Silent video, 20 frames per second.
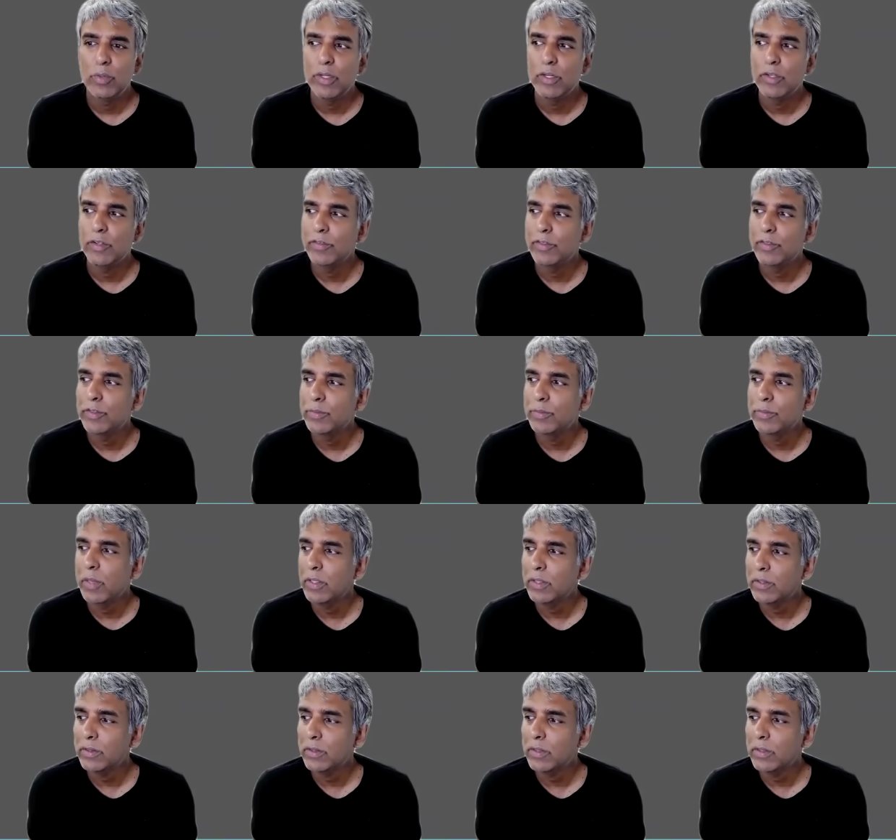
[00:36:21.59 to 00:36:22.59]
interviews
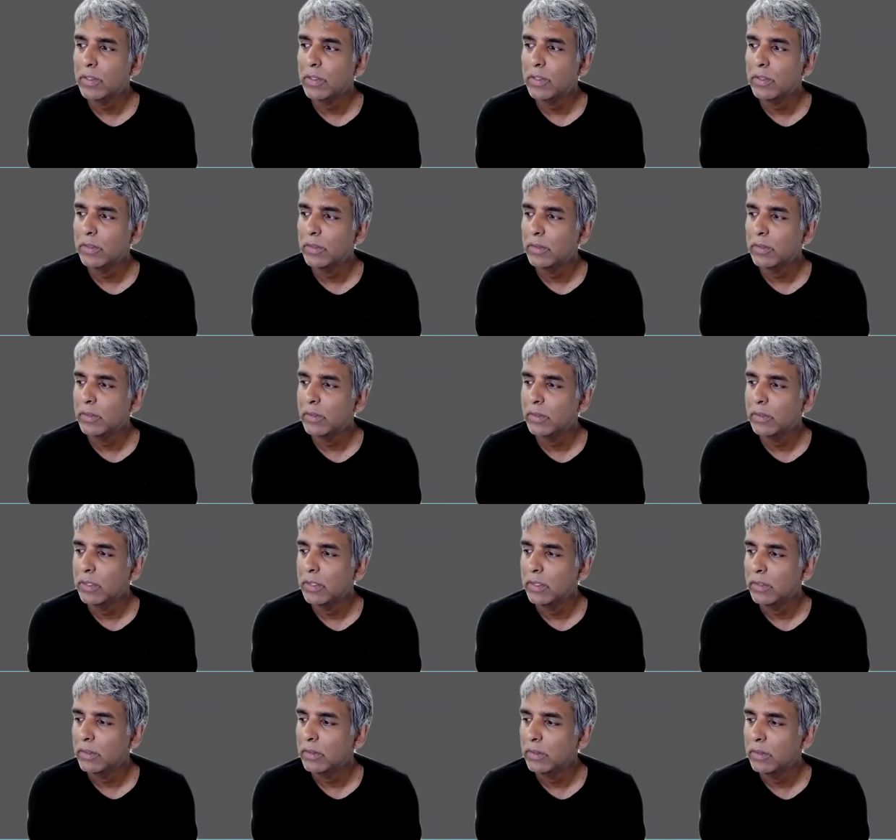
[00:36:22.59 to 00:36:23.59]
Postol,
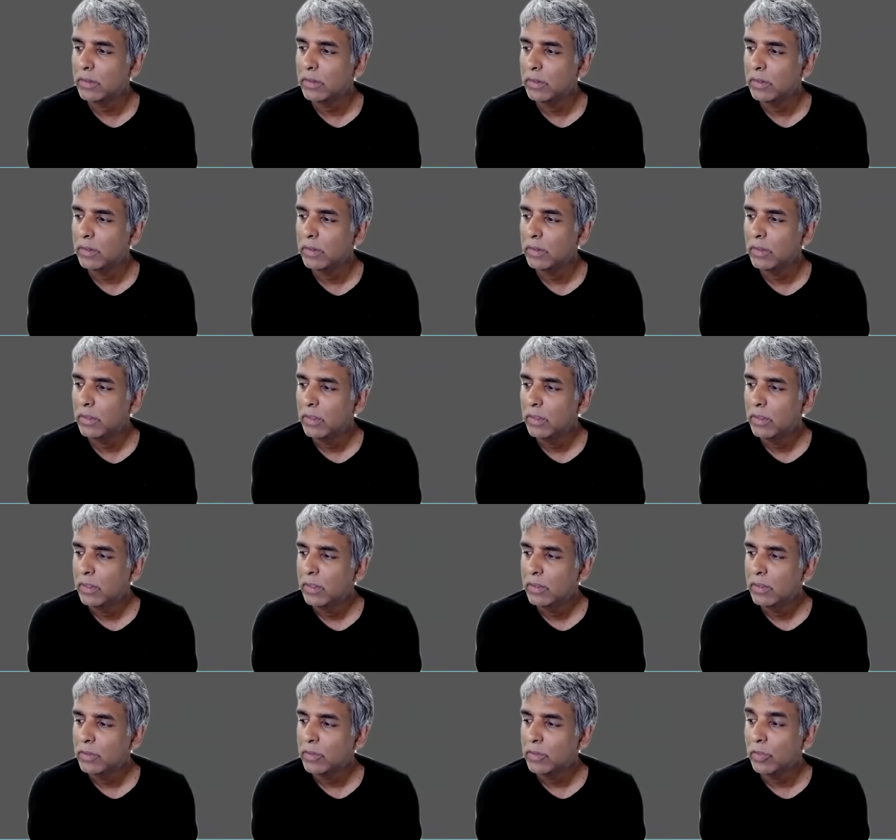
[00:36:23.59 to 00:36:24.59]
and
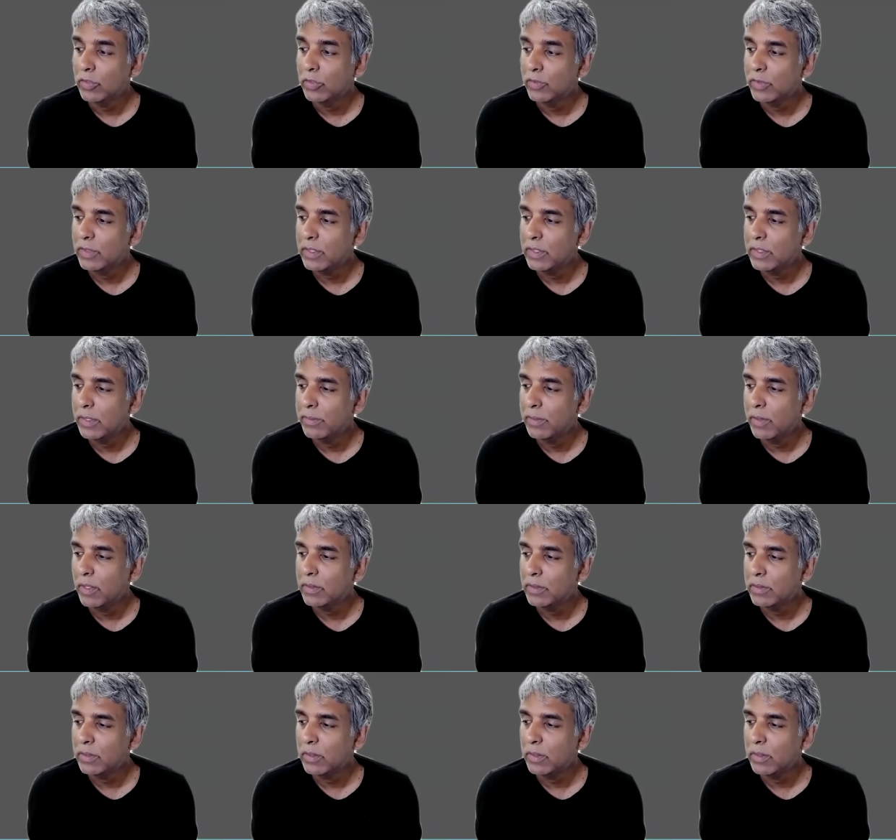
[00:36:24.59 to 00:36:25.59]
so look for Ted
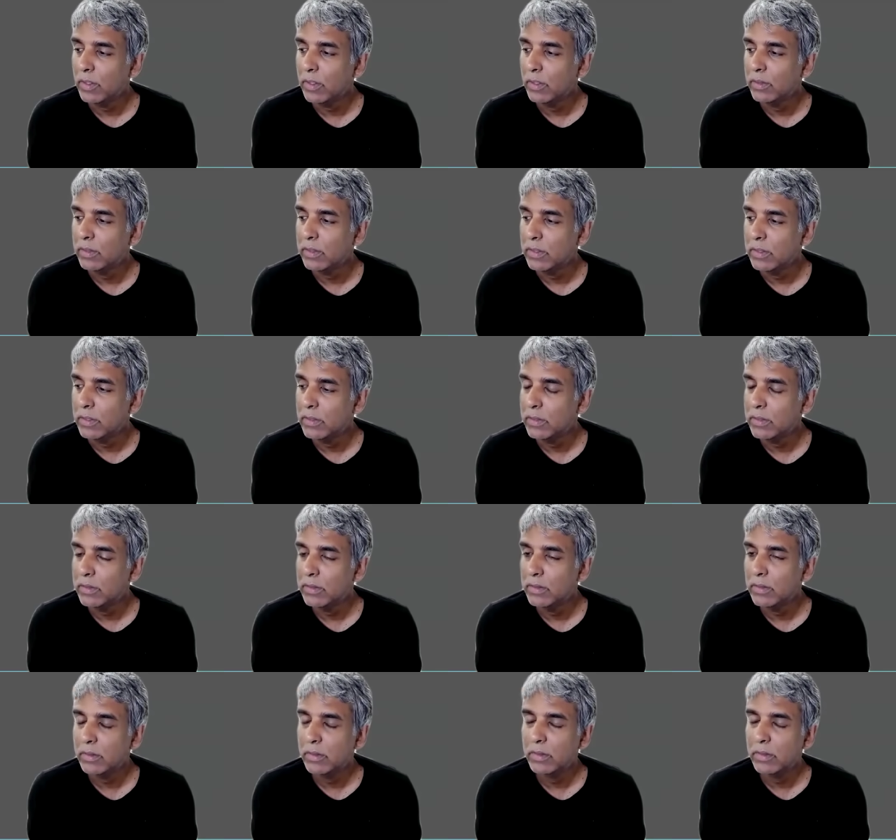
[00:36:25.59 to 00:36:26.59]
Postol on
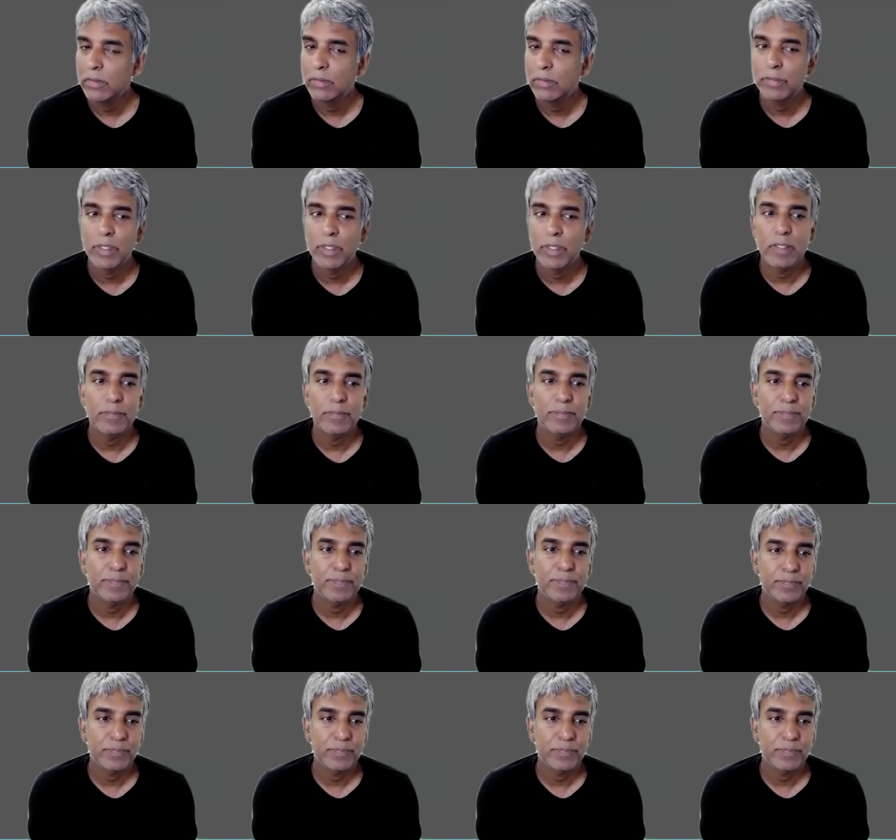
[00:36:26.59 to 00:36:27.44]
this. But